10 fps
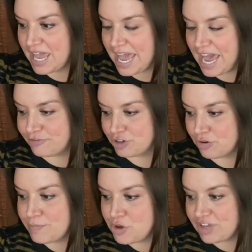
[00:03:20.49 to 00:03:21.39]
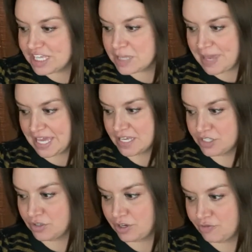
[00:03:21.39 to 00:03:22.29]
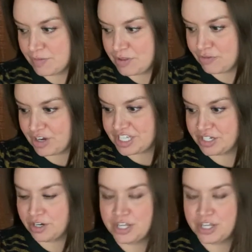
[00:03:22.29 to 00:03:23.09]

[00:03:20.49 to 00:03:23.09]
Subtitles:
After removing the baking soda from the freezer,